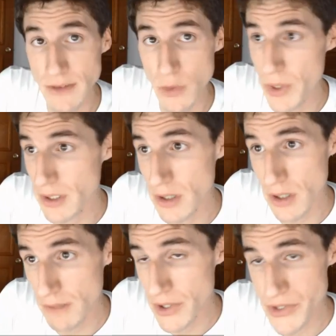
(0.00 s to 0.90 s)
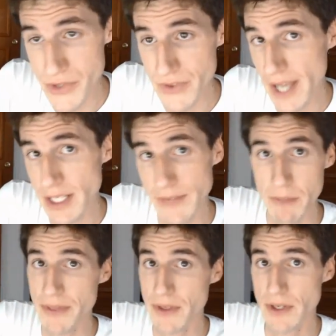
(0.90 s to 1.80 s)
to what the current version of the scientific
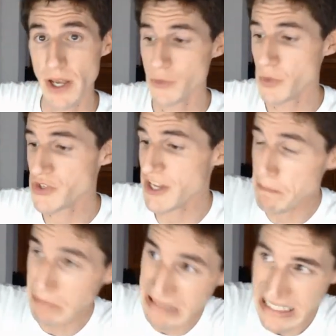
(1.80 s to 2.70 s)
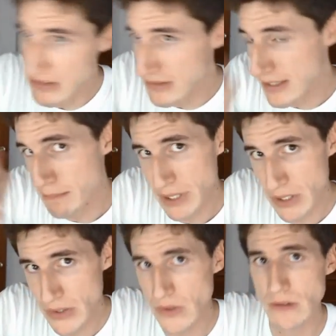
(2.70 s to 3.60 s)
method does, which it blends
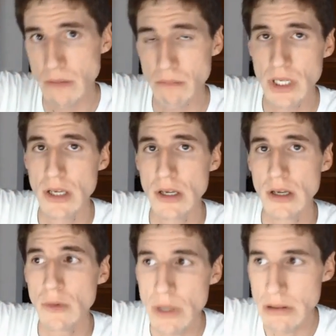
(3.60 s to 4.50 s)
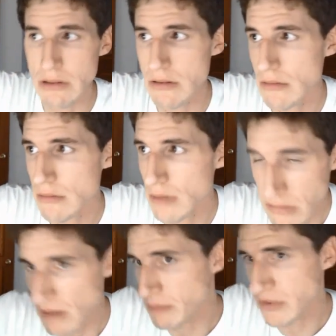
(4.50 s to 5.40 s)
empiricism with
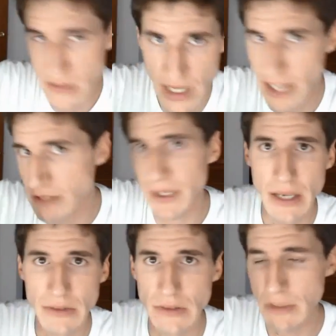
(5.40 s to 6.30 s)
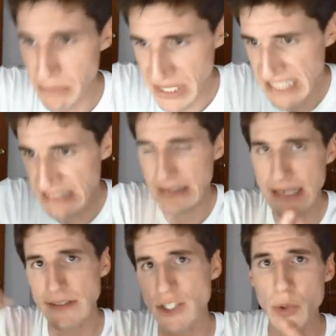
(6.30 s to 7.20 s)
assumptions and explanations. It blends
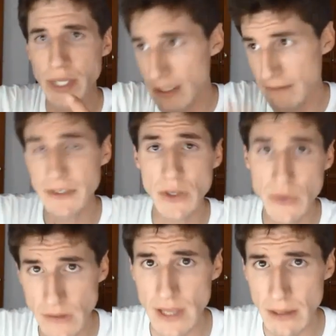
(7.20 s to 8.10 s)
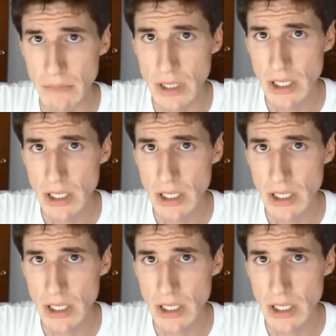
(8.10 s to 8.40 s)
these two and confuses them.